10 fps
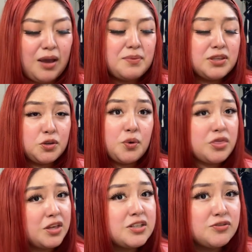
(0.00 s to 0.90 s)
I've been doing
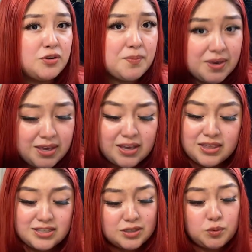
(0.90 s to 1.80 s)
things for me
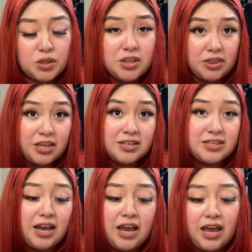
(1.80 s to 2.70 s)
and this is one of the things
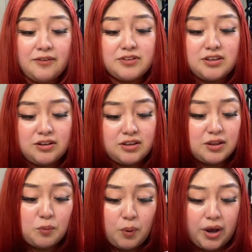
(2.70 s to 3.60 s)
that I haven't done
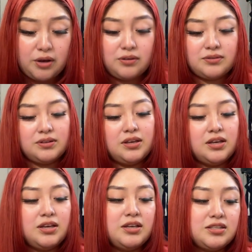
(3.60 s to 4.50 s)
in a while.
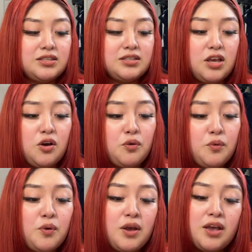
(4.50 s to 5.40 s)
So
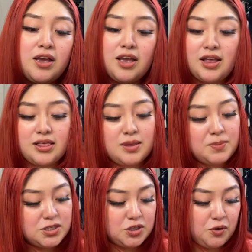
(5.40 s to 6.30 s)
let
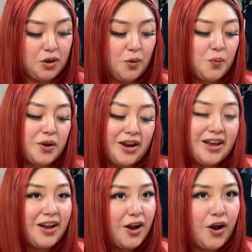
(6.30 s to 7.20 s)
me show y'all what I
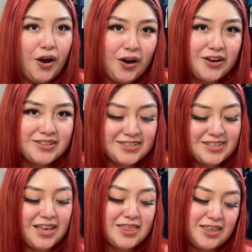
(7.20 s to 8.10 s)
got
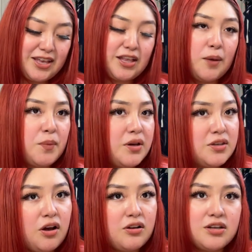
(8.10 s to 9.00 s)
and then I'm uh,
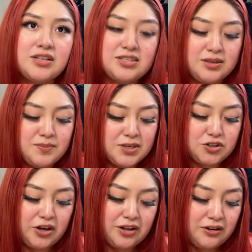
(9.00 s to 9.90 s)
y'all gonna see me
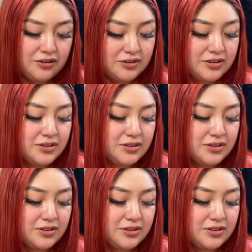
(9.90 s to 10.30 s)
try it on.